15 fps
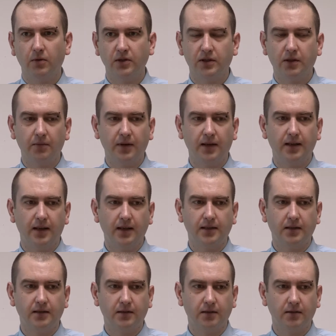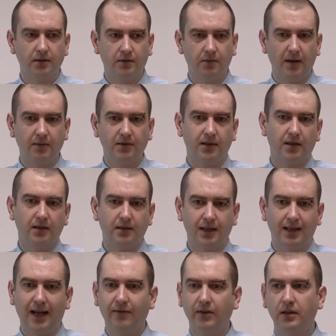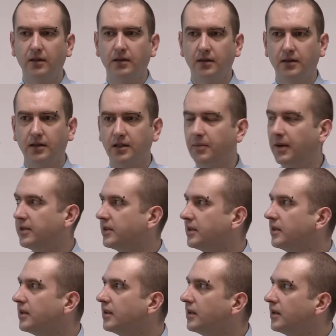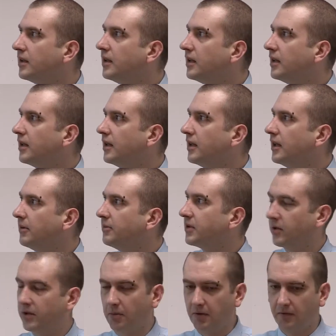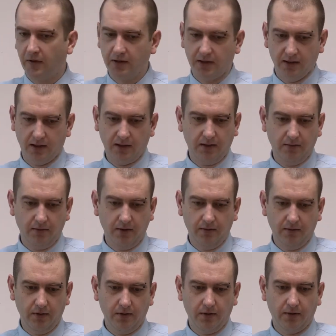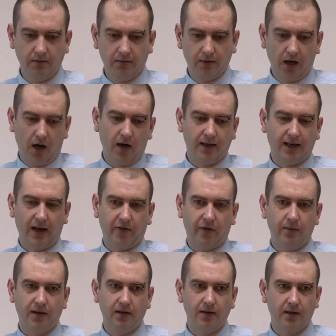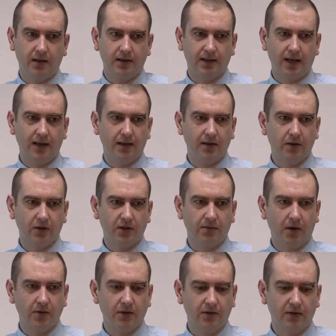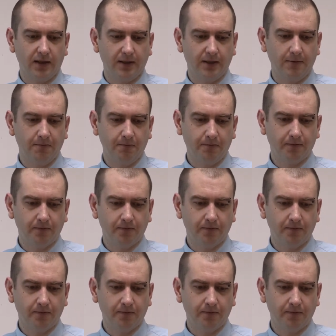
to want something in there to be able to level the suspension. So a couple of functions that you can't get from a standard automotive system.